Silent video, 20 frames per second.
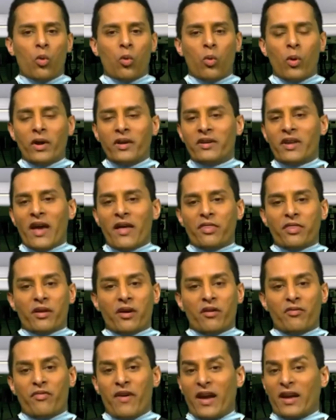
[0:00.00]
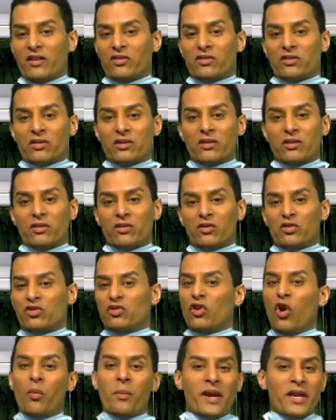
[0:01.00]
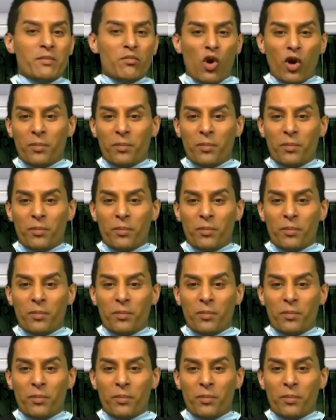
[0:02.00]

One death affects so many more